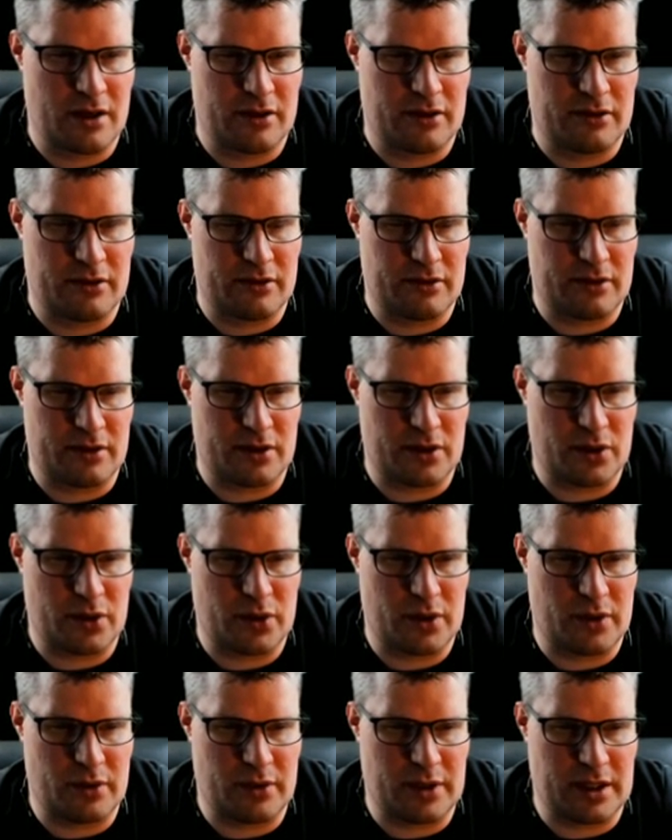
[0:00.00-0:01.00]

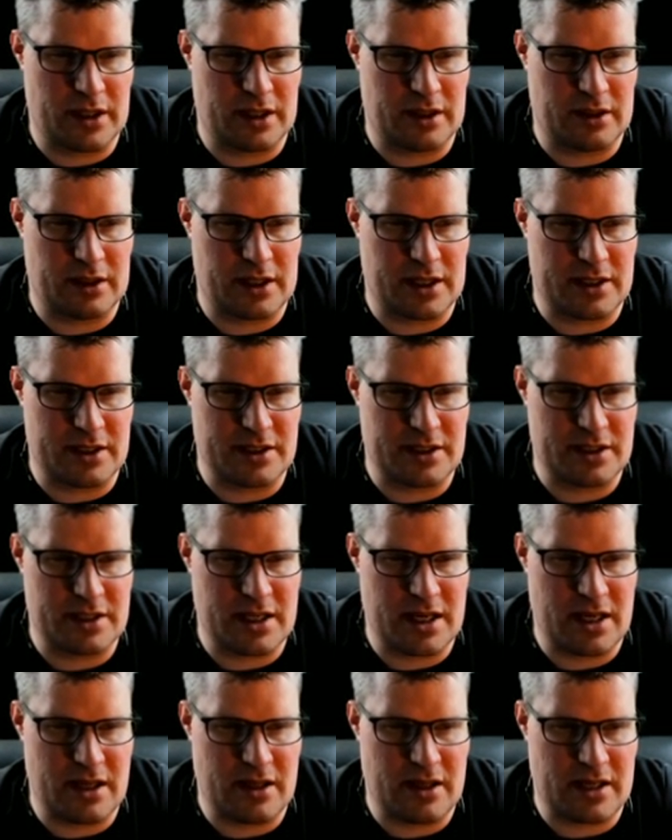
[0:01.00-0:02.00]
so we can
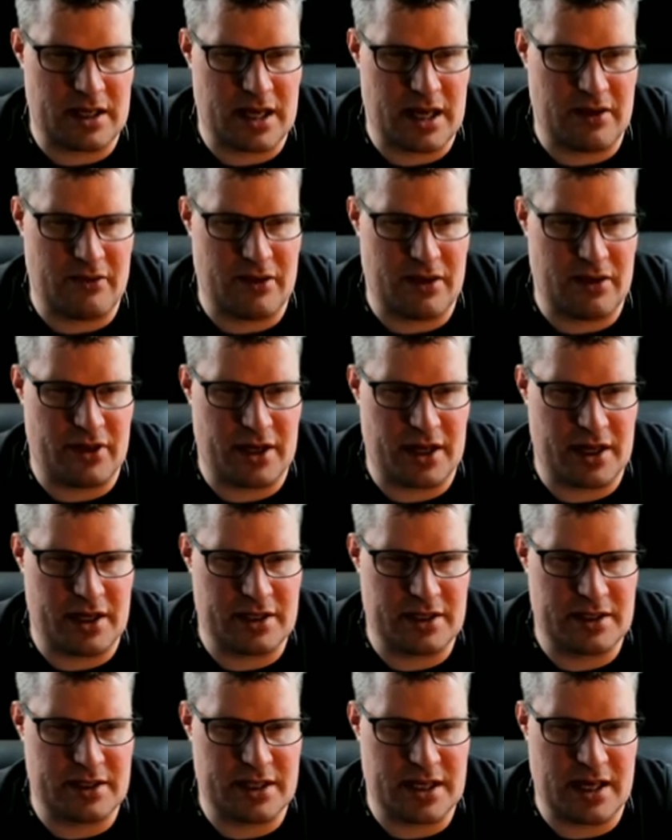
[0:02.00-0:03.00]
see that everything is
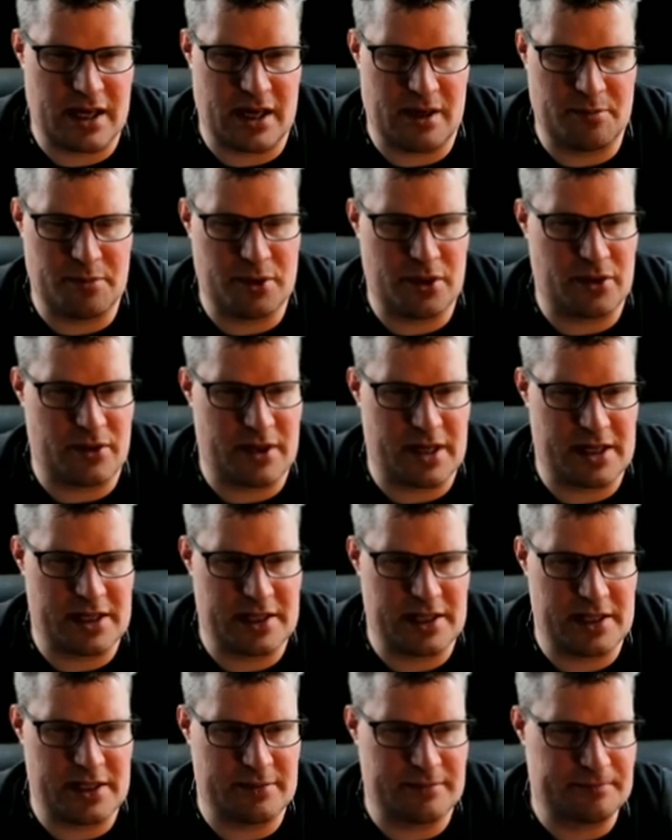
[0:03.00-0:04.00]
set up
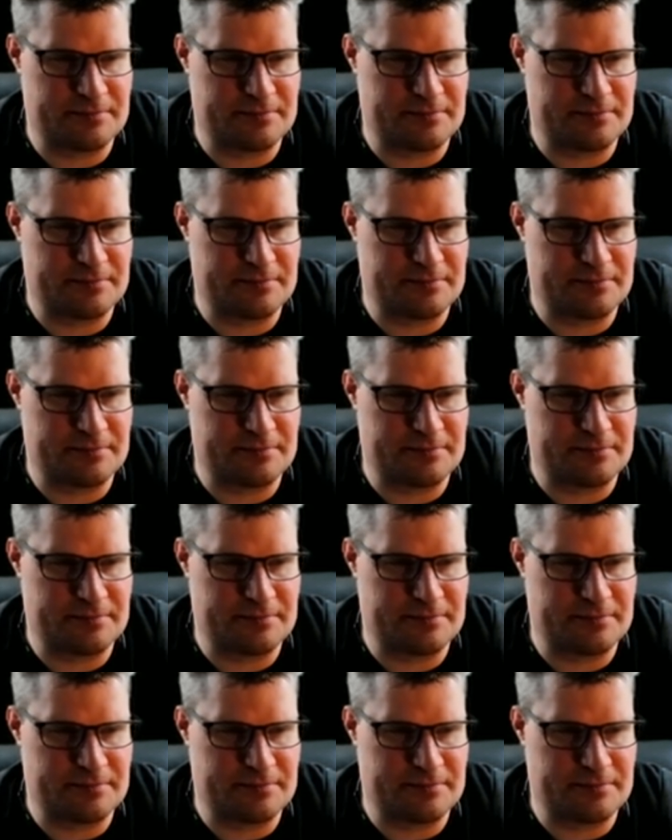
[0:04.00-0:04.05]
correctly.